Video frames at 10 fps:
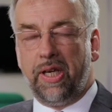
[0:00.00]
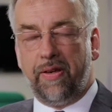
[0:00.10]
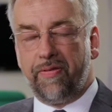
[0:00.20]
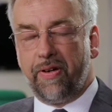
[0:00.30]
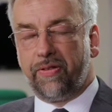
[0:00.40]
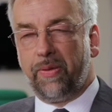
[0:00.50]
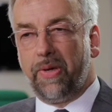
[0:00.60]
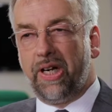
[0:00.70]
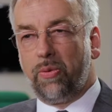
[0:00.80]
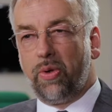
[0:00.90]
involved in
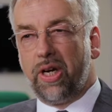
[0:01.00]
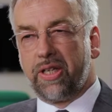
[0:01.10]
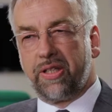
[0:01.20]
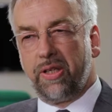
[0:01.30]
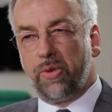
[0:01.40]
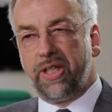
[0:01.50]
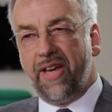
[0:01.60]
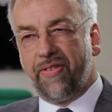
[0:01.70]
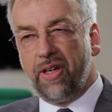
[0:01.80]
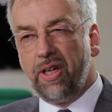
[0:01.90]
minor works that would
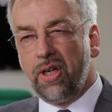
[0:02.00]
never